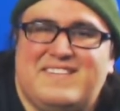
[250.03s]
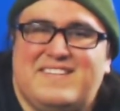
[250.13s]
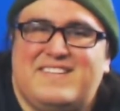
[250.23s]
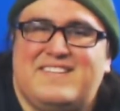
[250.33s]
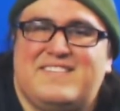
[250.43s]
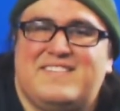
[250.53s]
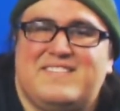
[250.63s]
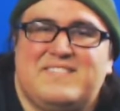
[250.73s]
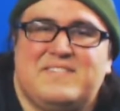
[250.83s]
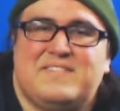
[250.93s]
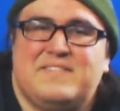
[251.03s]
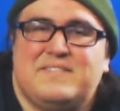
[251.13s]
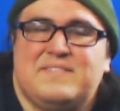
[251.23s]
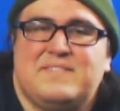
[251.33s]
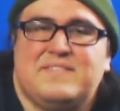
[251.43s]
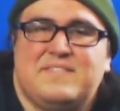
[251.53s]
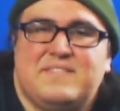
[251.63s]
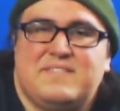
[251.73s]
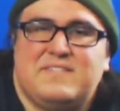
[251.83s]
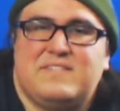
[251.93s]

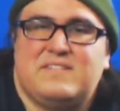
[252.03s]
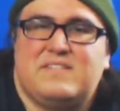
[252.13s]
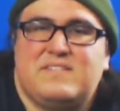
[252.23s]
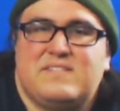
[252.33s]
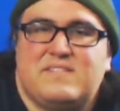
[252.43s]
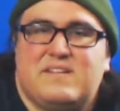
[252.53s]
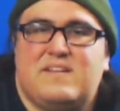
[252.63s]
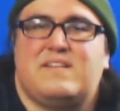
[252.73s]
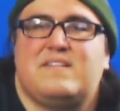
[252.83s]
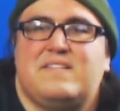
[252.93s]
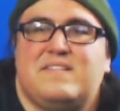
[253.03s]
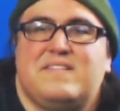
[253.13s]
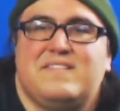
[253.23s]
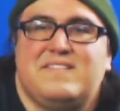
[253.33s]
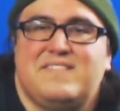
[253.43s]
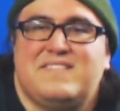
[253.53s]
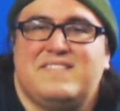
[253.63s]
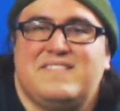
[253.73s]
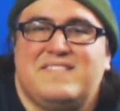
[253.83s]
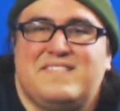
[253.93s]

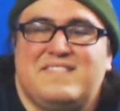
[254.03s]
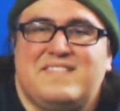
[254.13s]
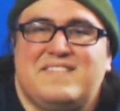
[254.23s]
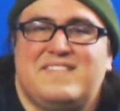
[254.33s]
The person shown says nothing.